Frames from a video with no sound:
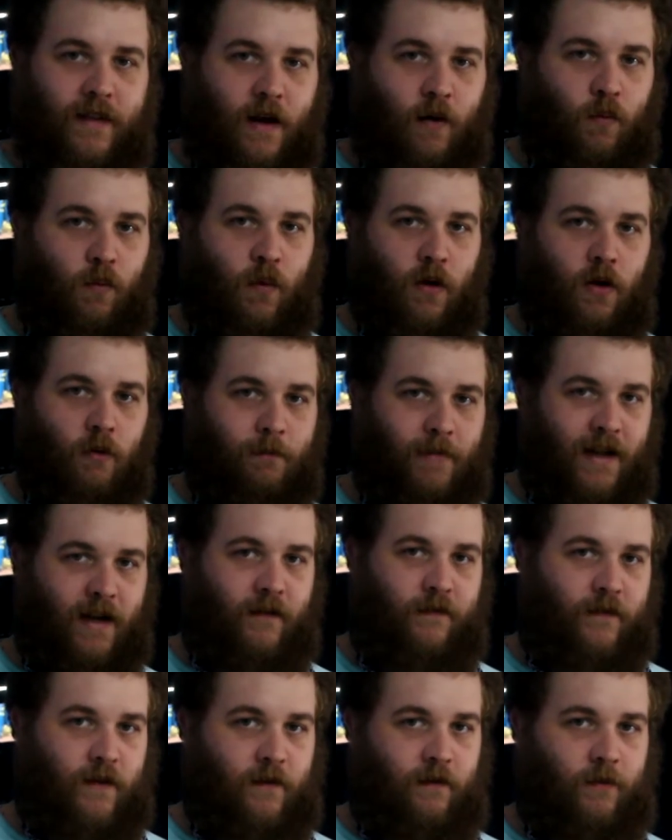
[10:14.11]
they will
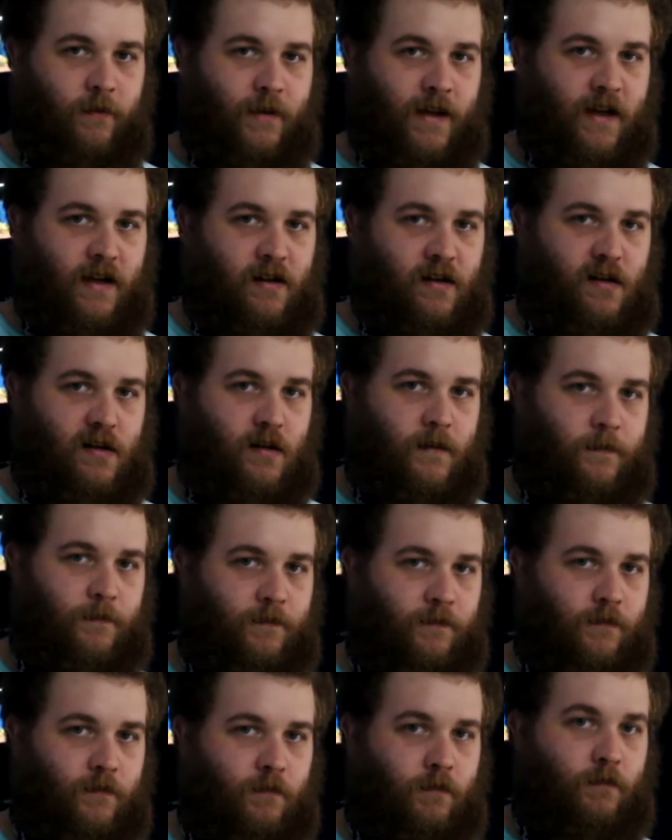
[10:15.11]
benefit from this.
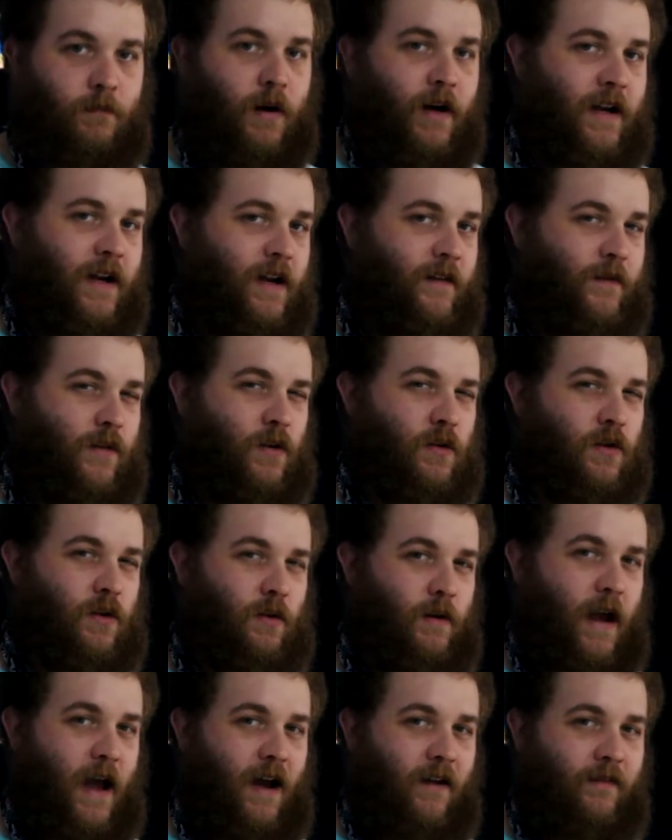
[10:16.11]
But if you do
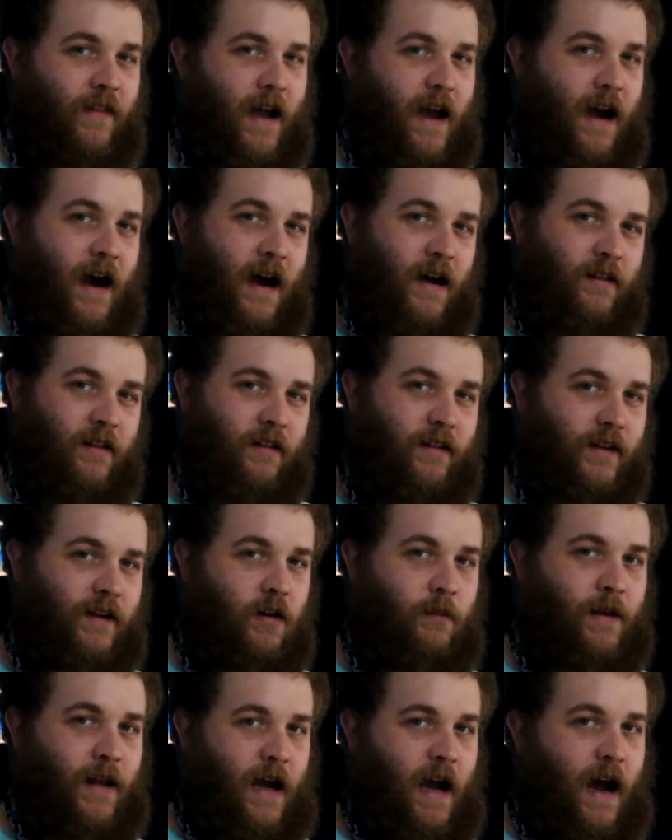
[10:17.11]
have that
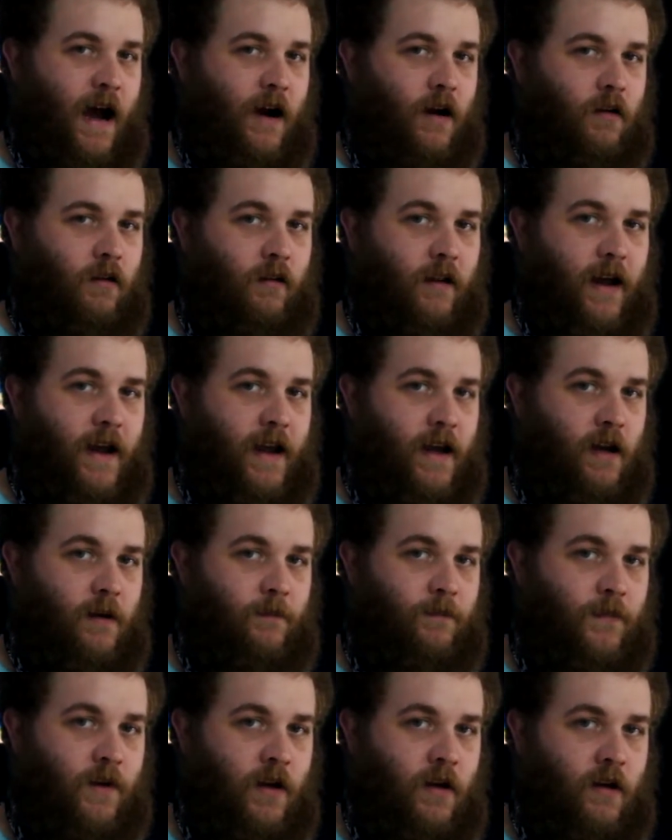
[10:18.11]
little bit higher light,
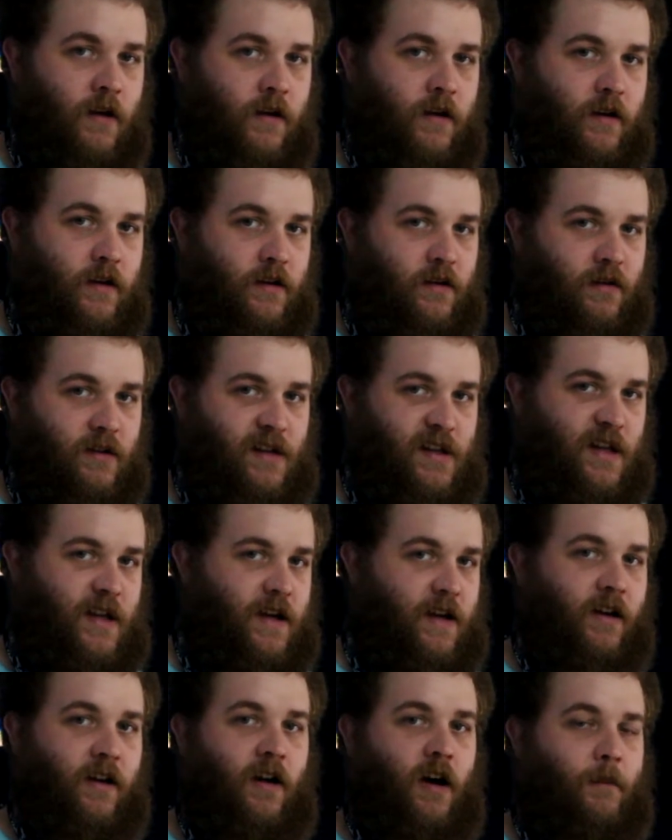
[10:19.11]
you'll see
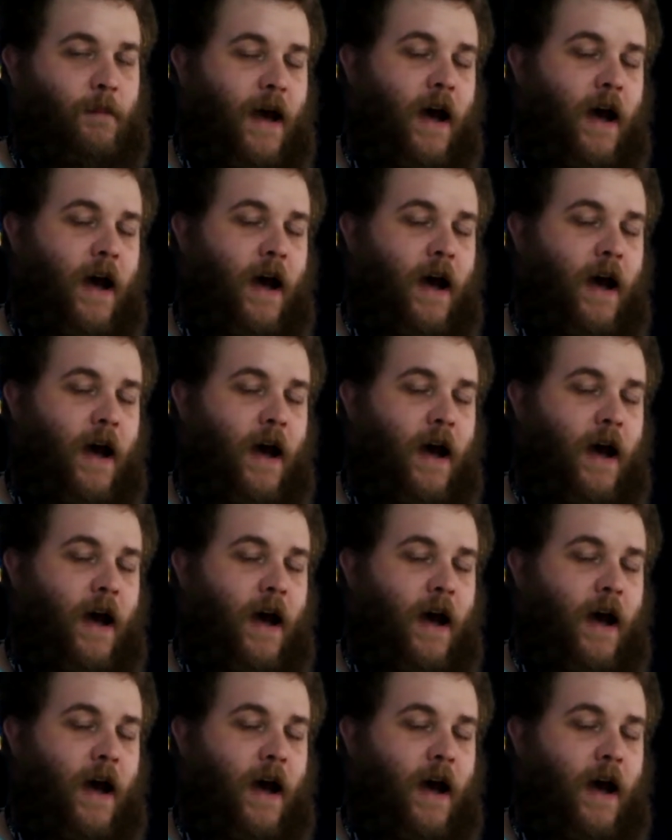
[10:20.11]
it come